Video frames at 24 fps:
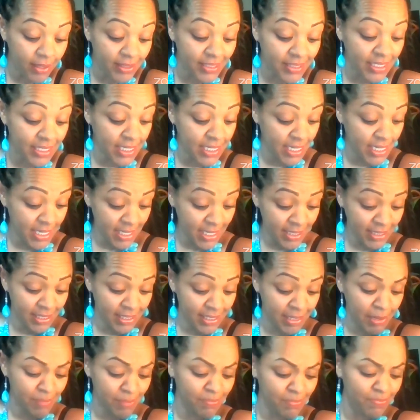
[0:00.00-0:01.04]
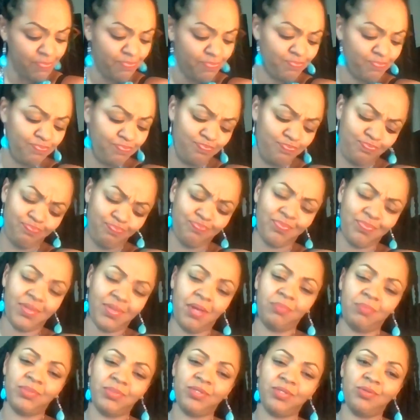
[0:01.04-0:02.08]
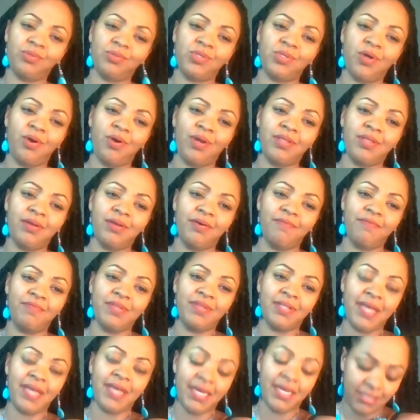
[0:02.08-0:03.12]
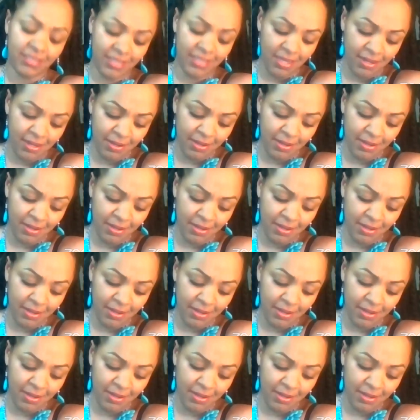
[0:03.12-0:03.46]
Nick. I'm so sorry, love, the last.